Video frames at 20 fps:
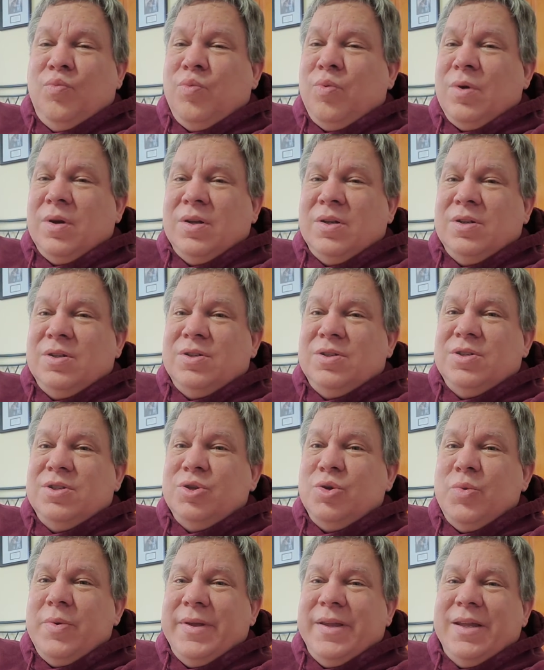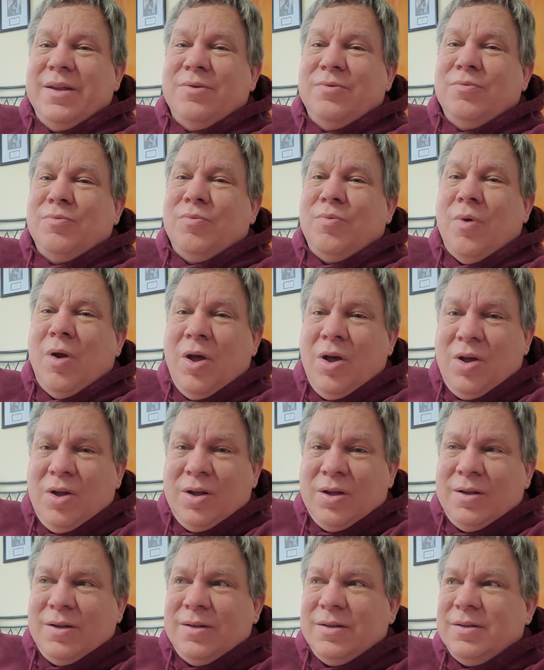We're doing it
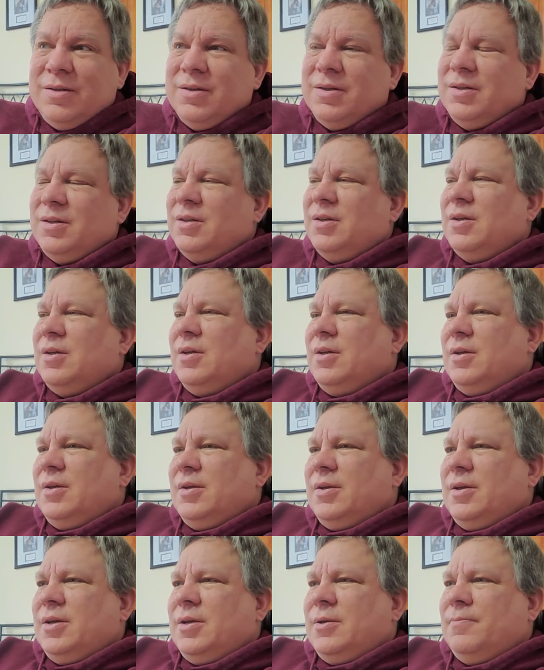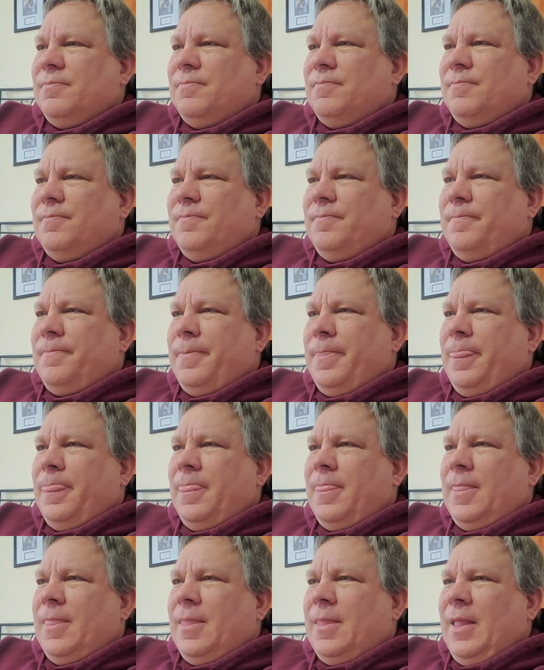wrong. Uh,
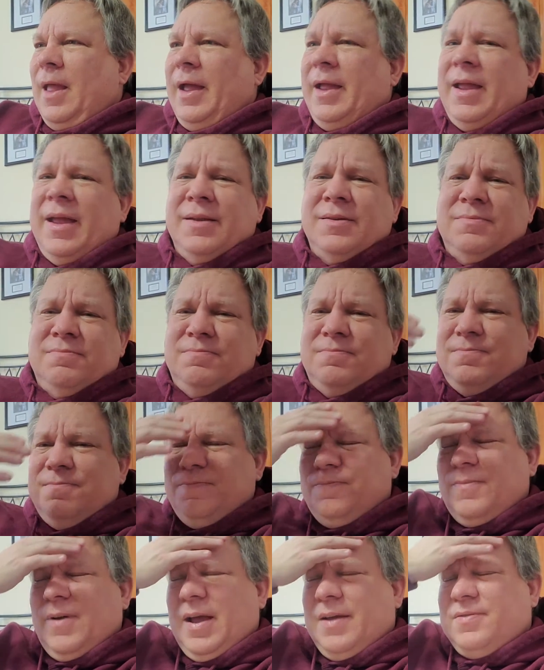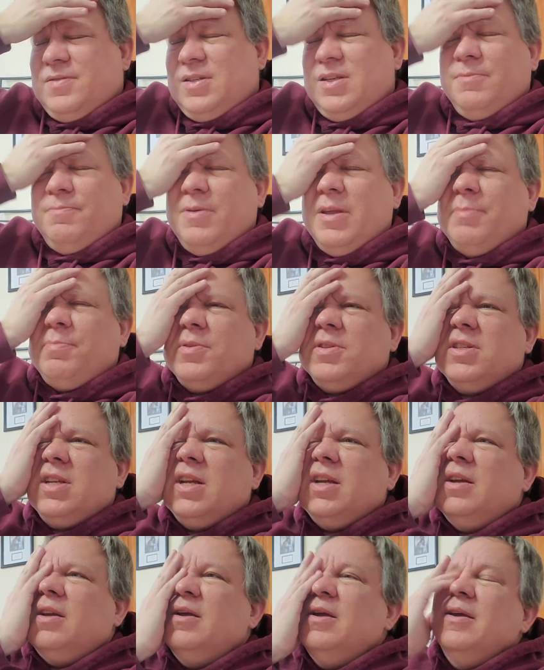I had, I've seen people
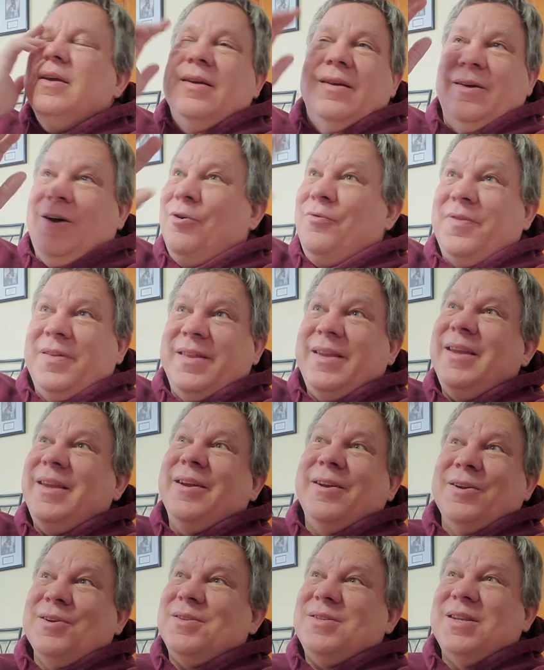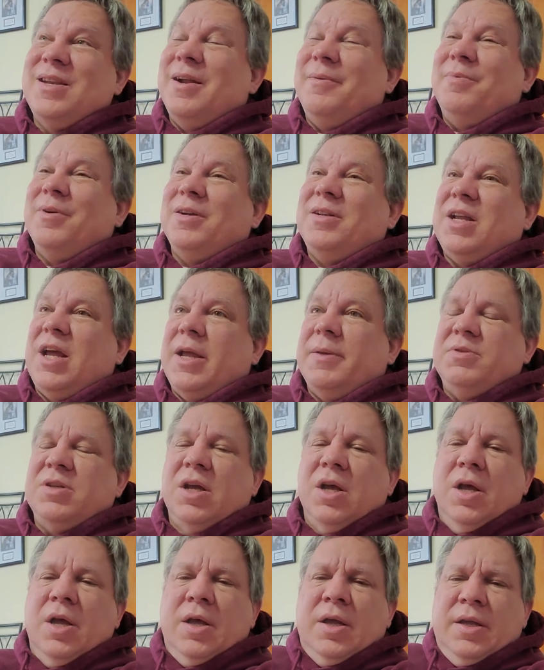say, over the years a number of times.
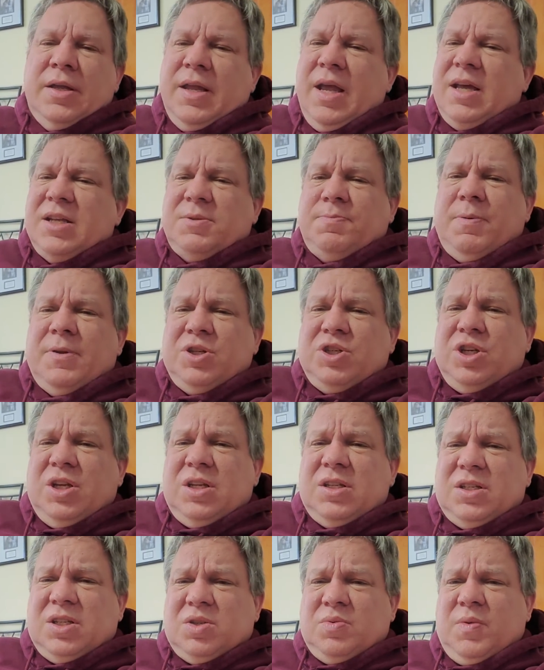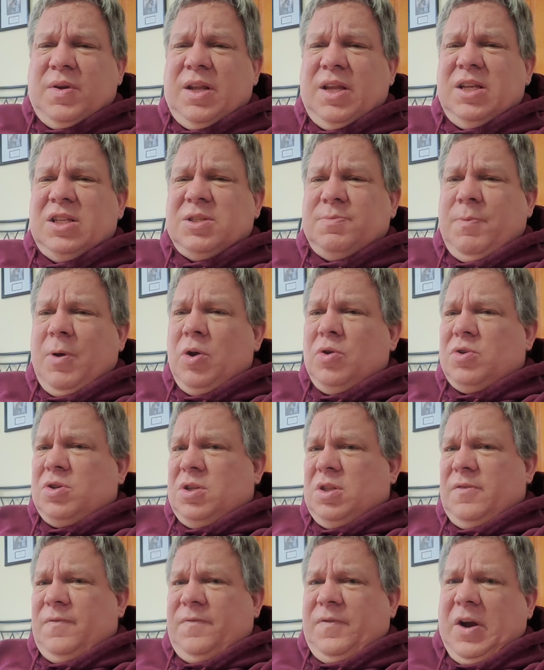Yes, but Jesus, when he spoke
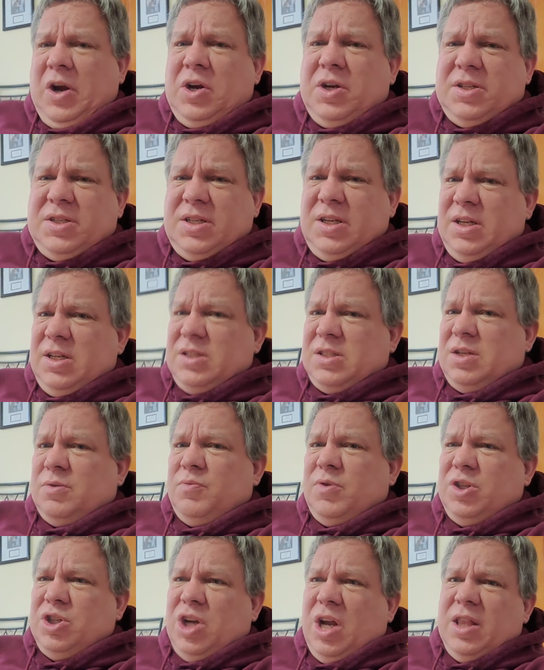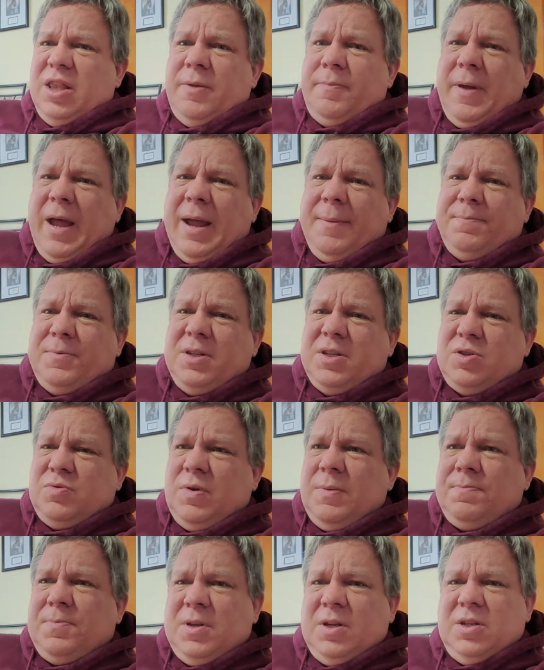to the Pharisees and when John the Baptist
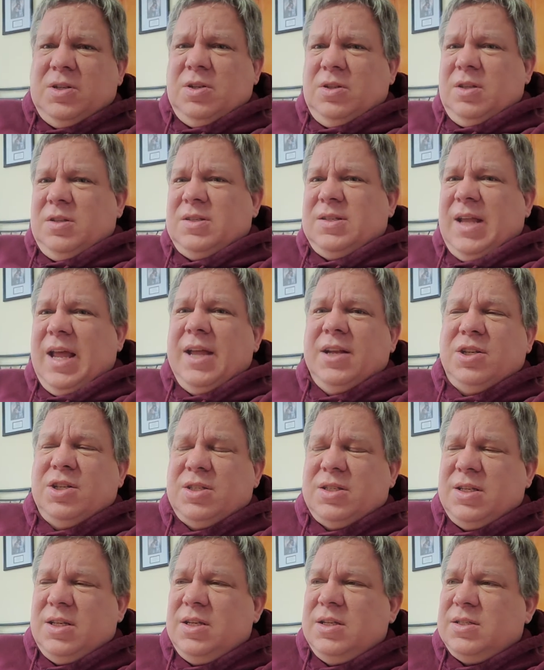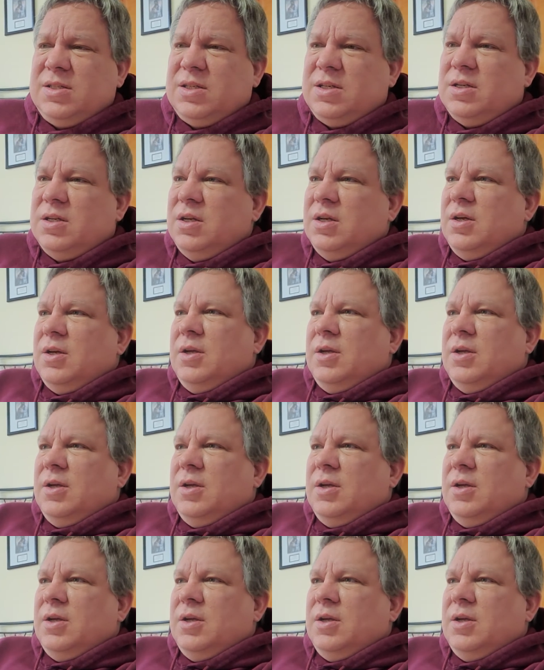ripped into the Sadducees, and